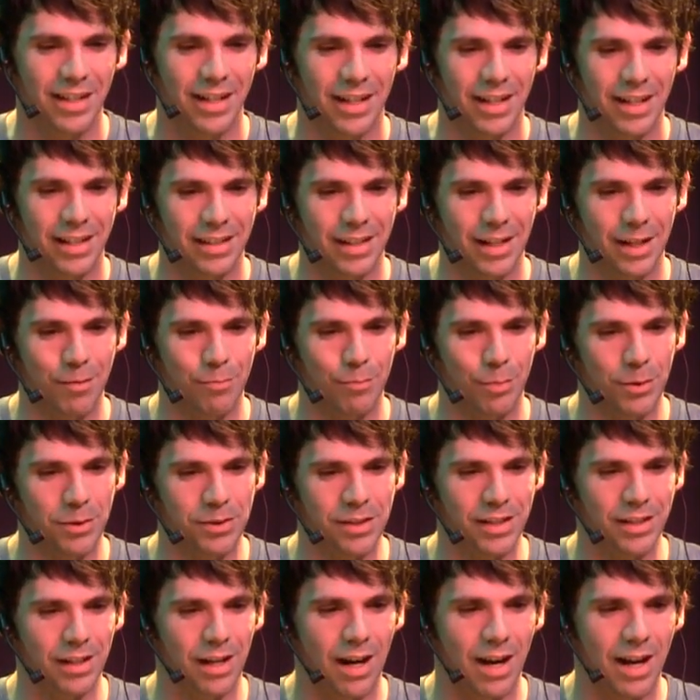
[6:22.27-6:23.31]
and then
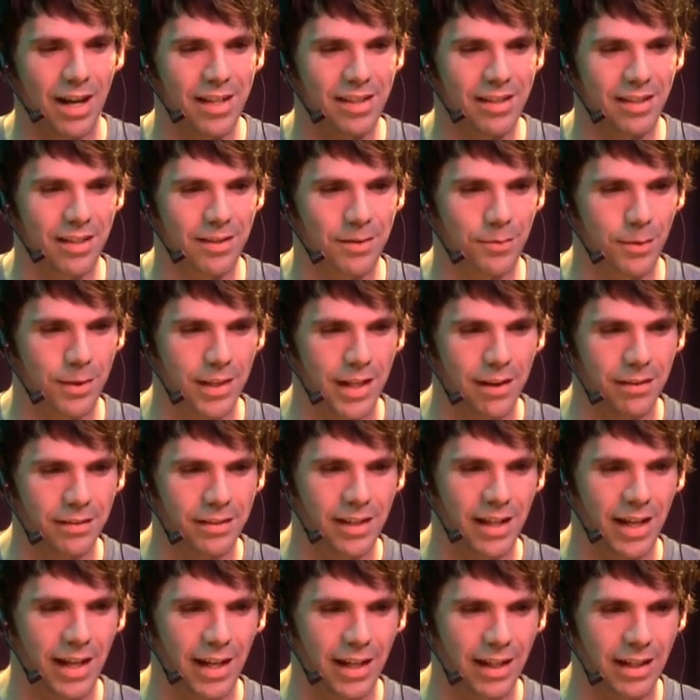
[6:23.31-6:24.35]
boosting the highs, because without
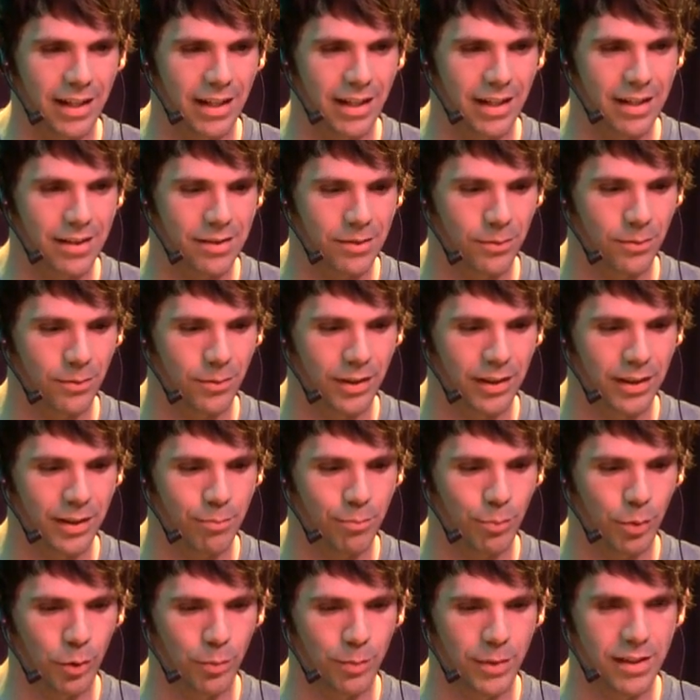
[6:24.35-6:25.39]
that, it's a really
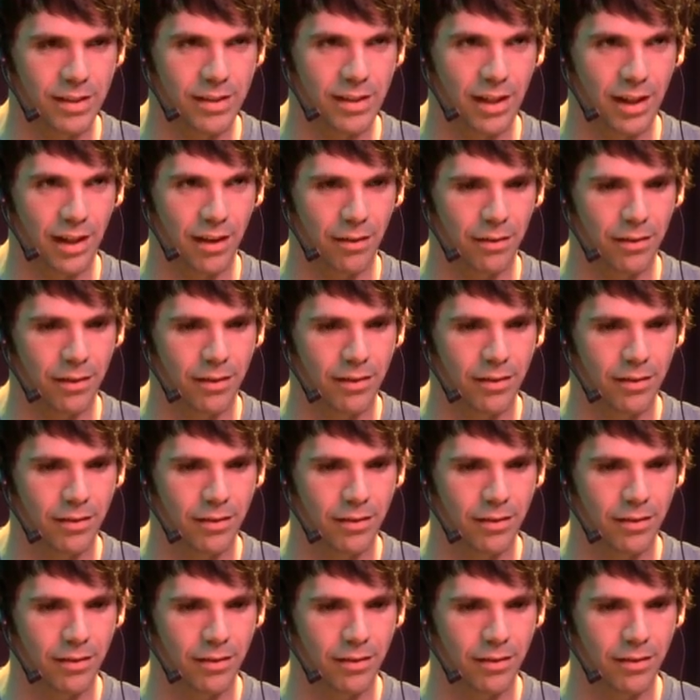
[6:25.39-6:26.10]
boomy sound.